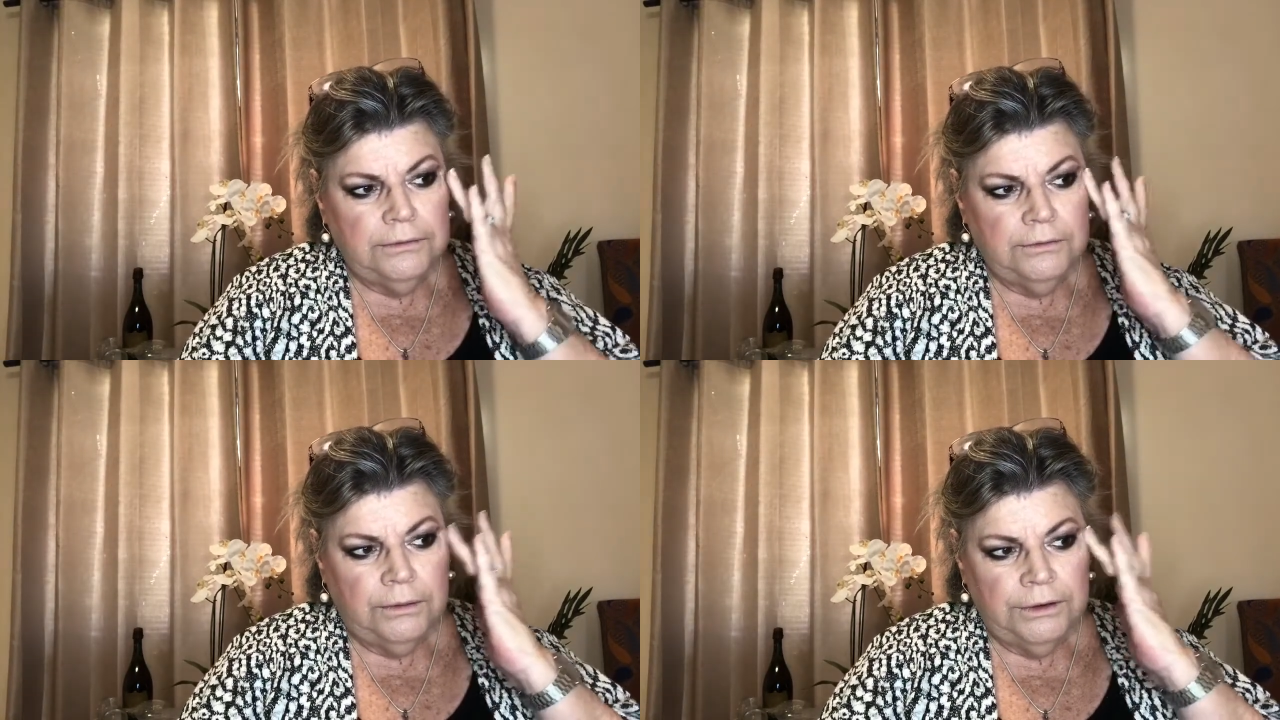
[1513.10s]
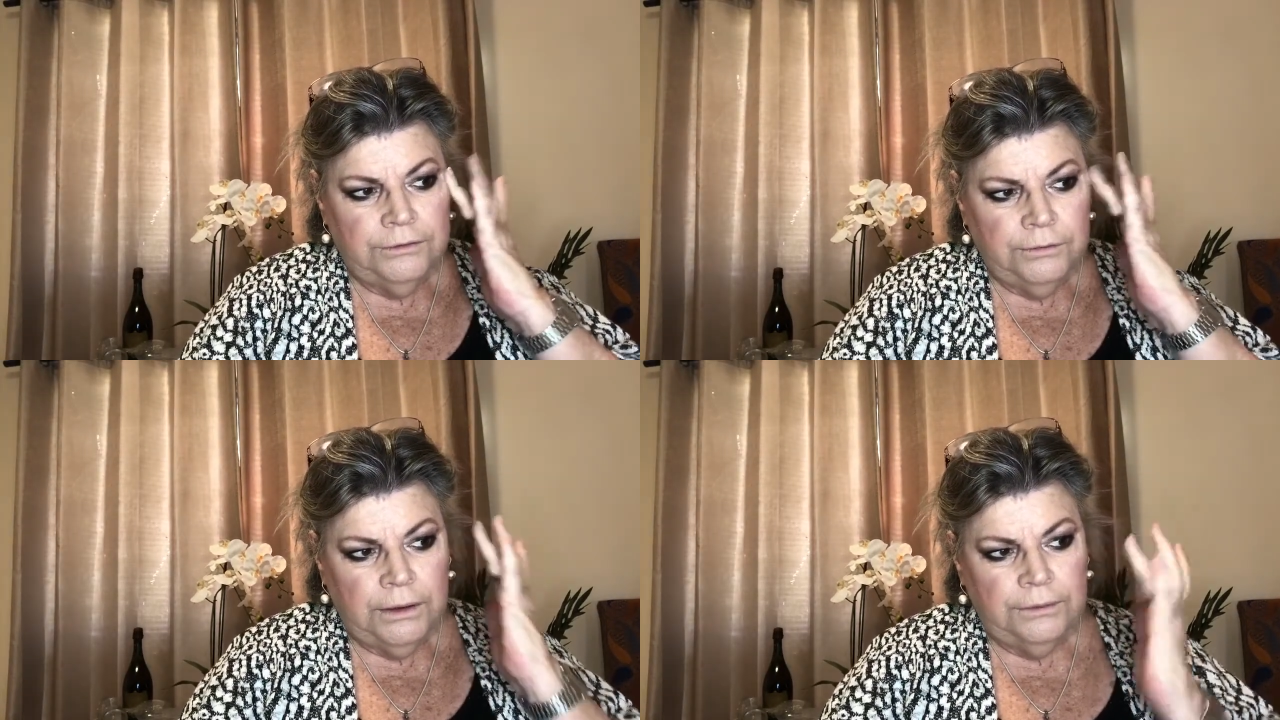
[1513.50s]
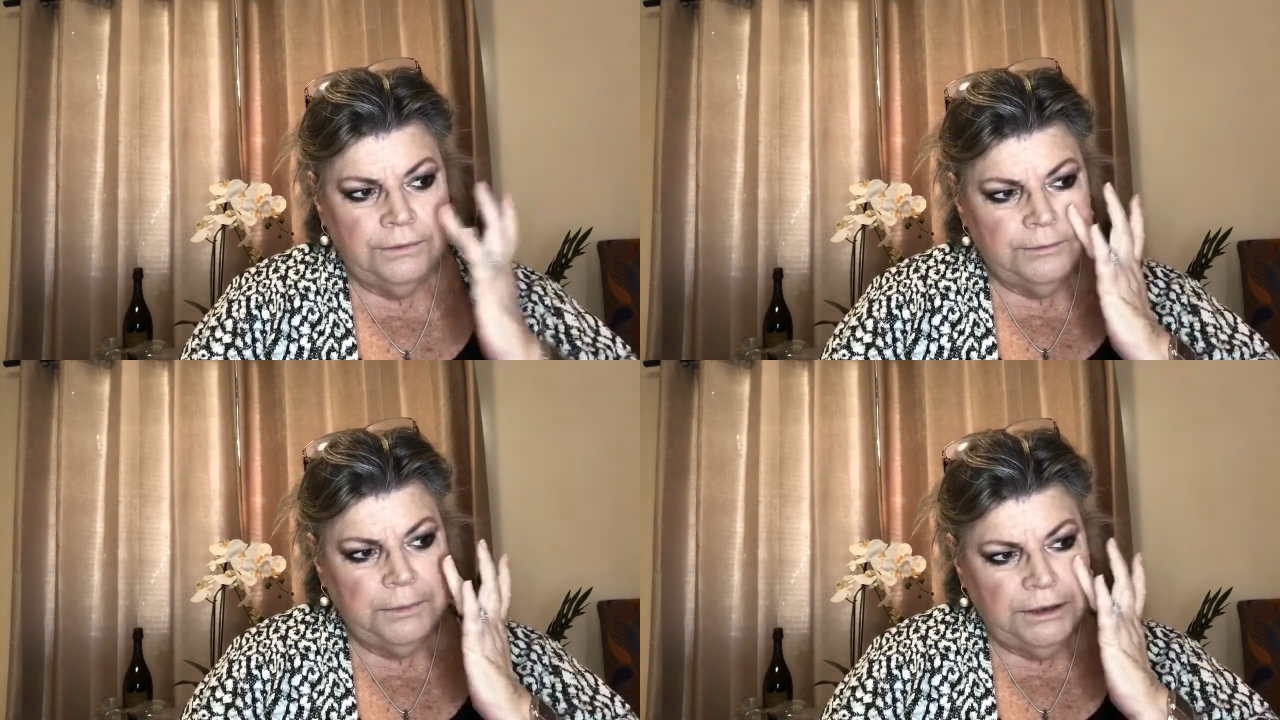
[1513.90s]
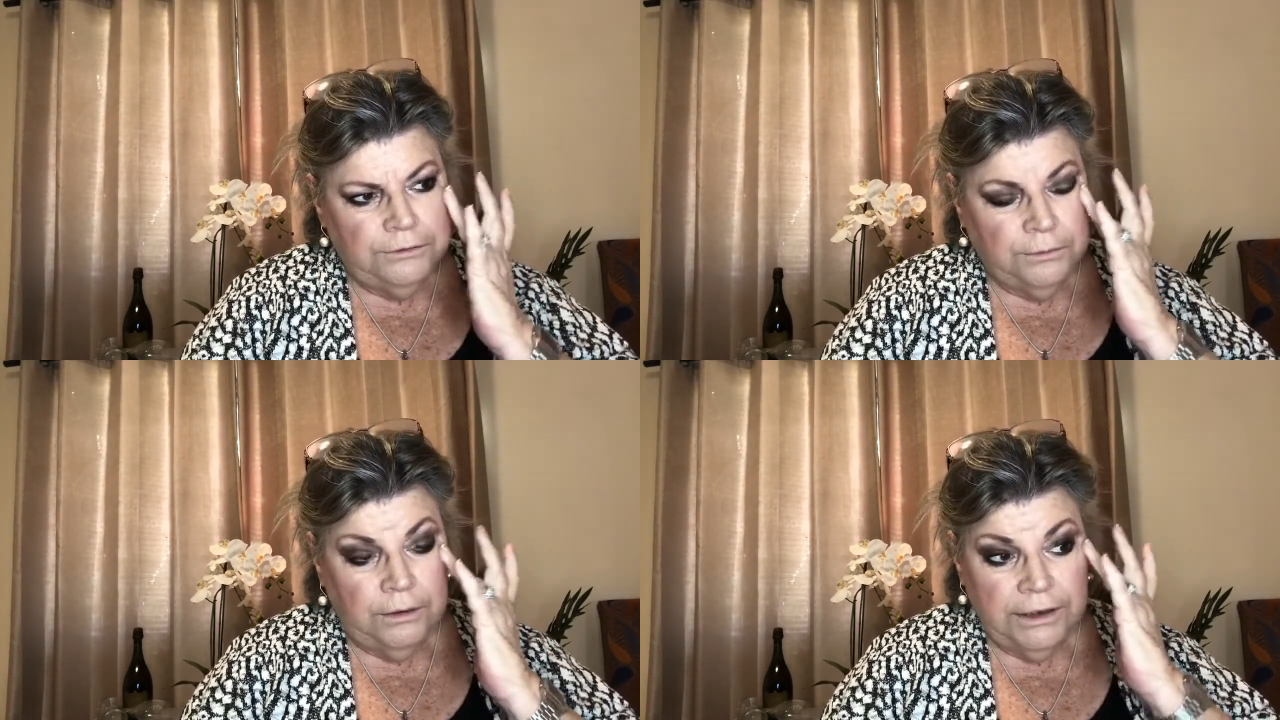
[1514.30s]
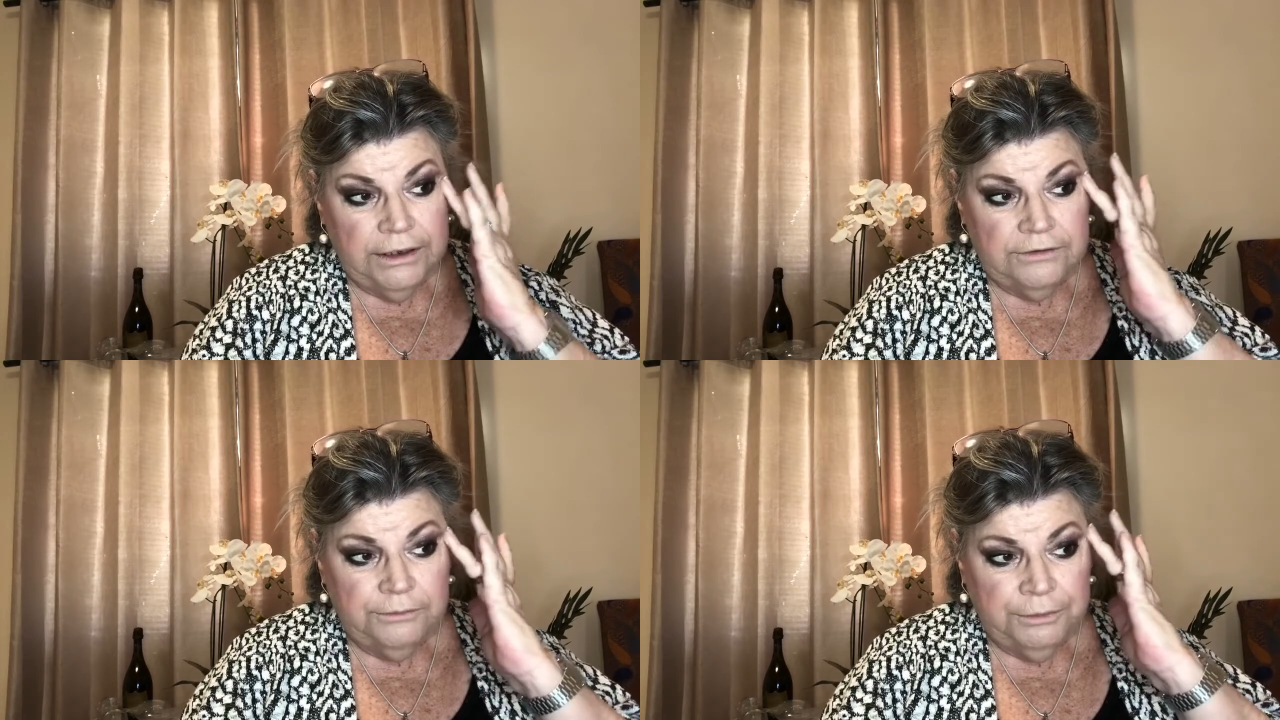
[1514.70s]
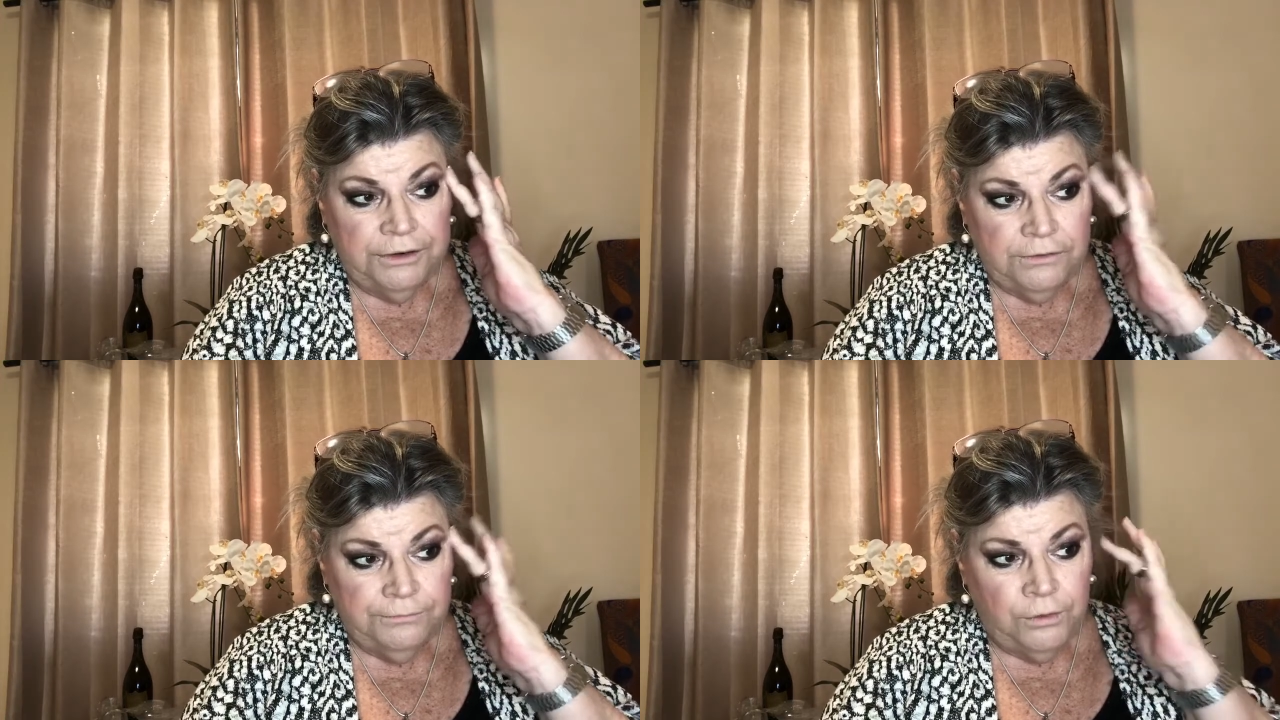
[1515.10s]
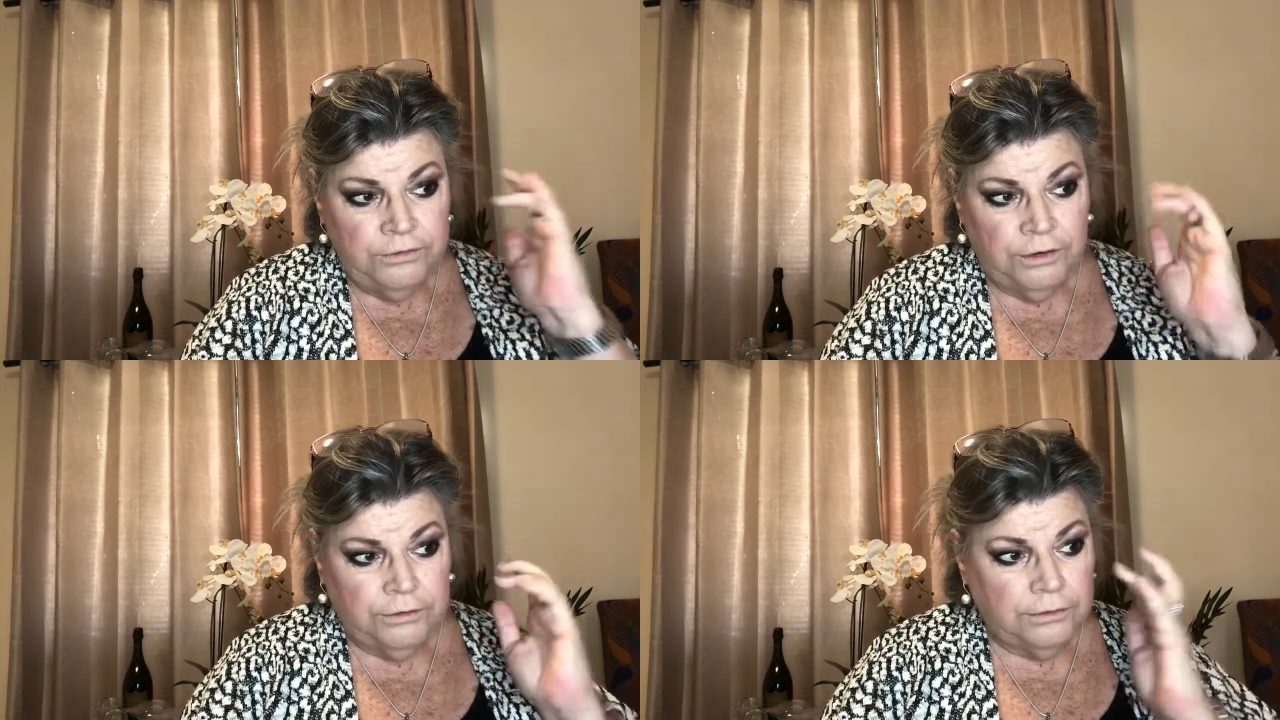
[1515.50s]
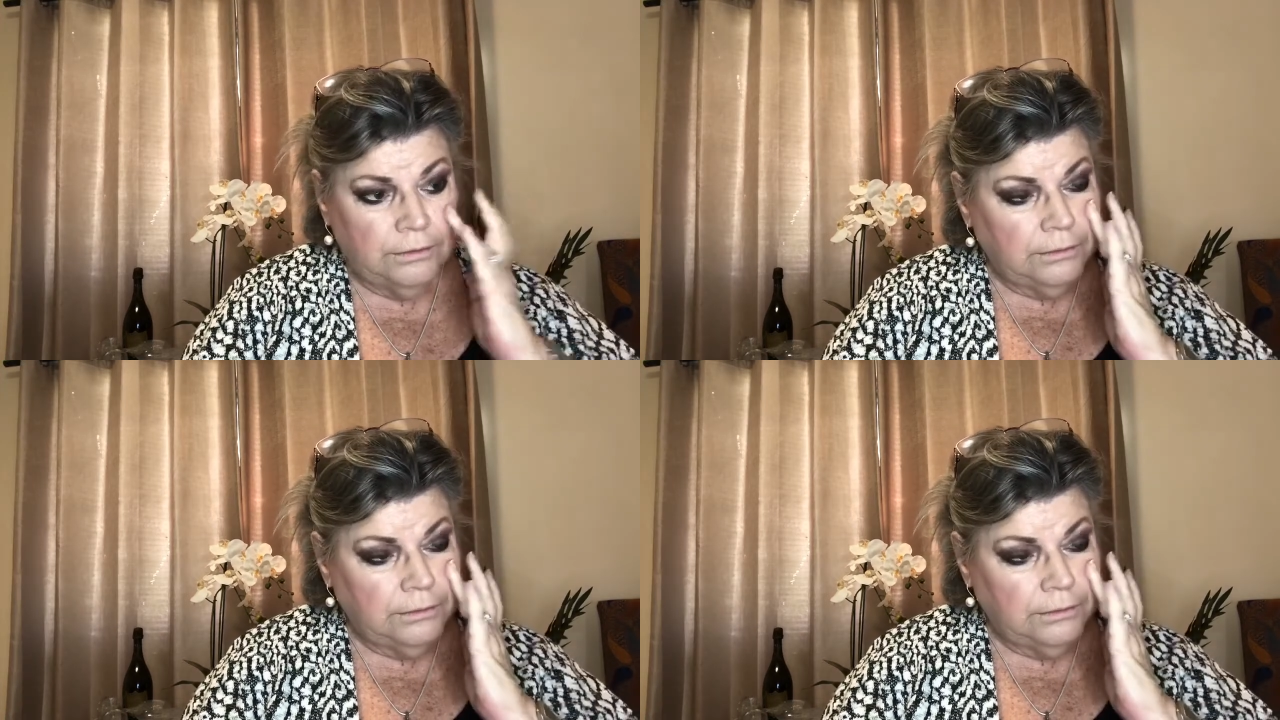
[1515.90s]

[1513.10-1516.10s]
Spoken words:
Do I do woe is me? Do I get depressed? Of course I do.